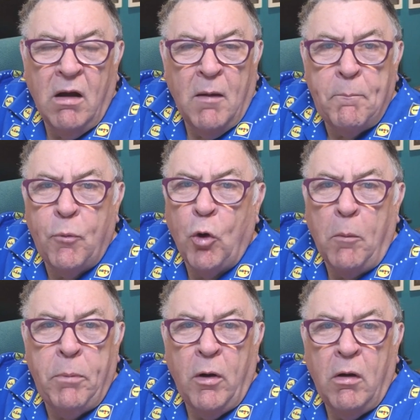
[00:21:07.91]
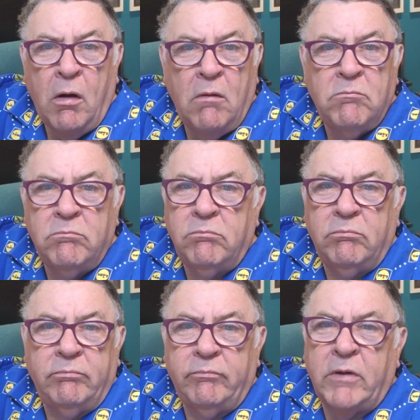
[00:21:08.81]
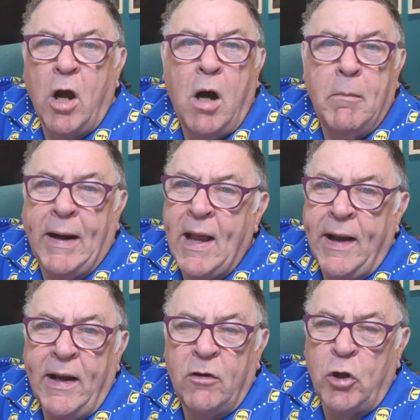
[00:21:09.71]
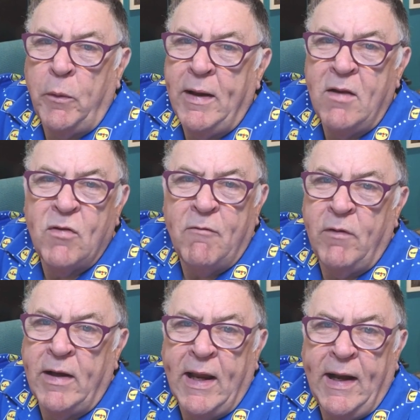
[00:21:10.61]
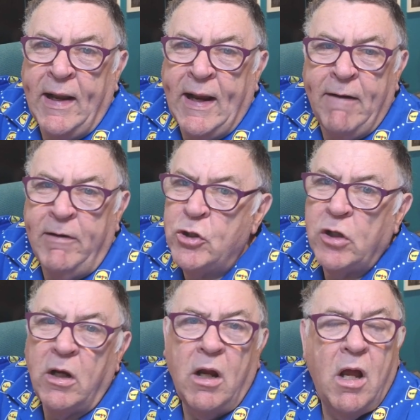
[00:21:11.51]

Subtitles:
A proper car mechanic doing this every day in a garage